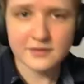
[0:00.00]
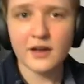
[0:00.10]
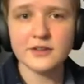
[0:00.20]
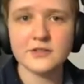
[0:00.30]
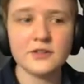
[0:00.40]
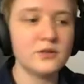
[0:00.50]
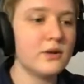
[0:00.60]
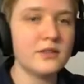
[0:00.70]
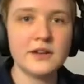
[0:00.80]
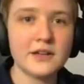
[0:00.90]
I'll see you
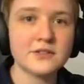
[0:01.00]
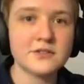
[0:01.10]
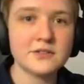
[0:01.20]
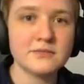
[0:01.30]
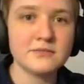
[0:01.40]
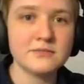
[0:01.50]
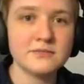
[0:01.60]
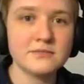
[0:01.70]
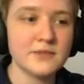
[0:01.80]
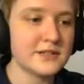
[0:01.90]
on the next,
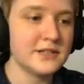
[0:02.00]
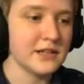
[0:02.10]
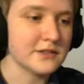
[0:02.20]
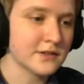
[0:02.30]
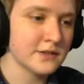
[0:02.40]
next disk.